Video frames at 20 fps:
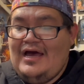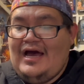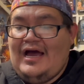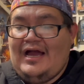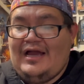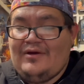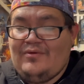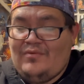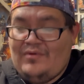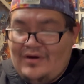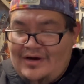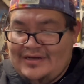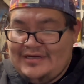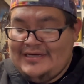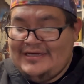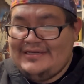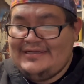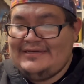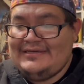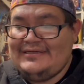I
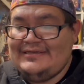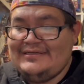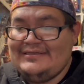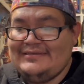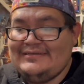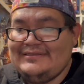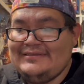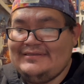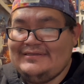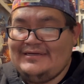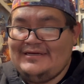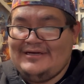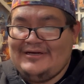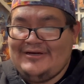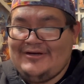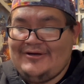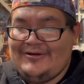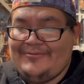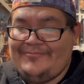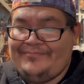wanted
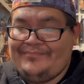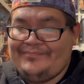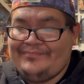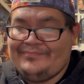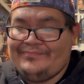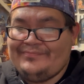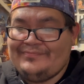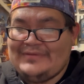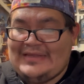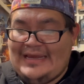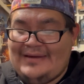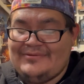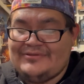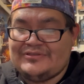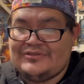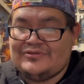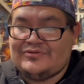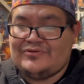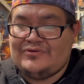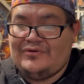Damage
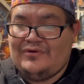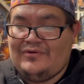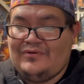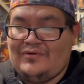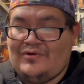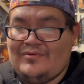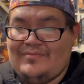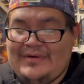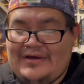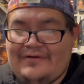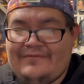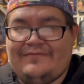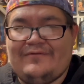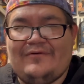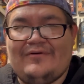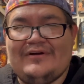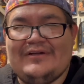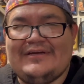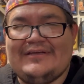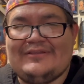Control or
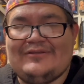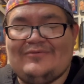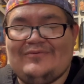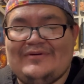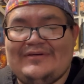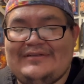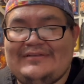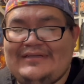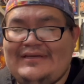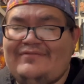Metaphor to get the win.